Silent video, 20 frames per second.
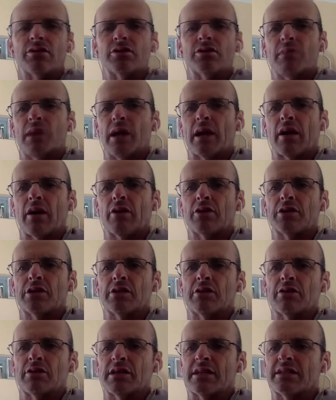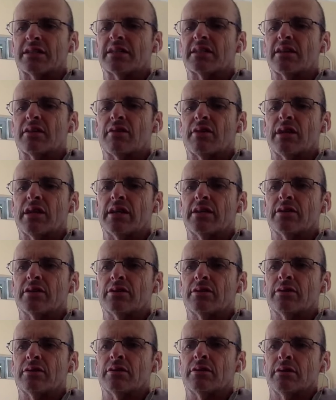to my coaching, not necessarily
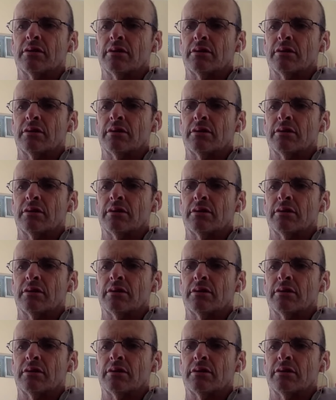to